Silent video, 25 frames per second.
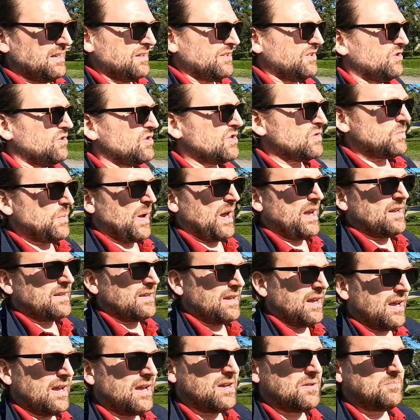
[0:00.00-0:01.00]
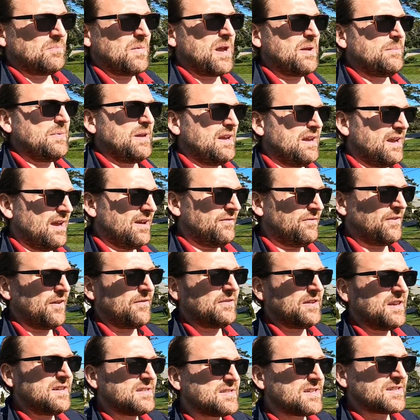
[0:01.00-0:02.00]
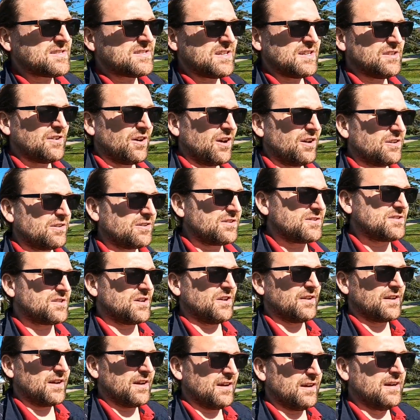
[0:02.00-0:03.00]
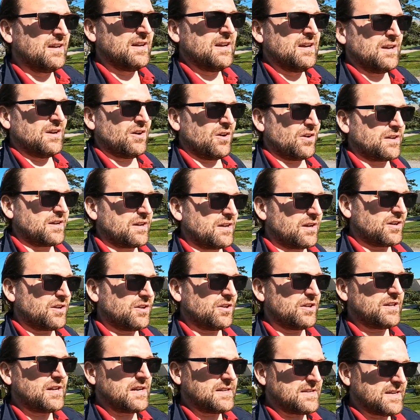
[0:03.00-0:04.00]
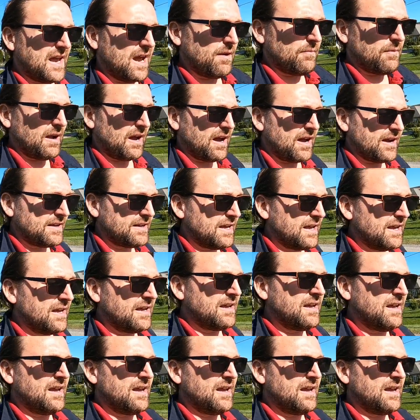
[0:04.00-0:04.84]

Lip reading: you spend maybe $50-$60 on a good exam guide,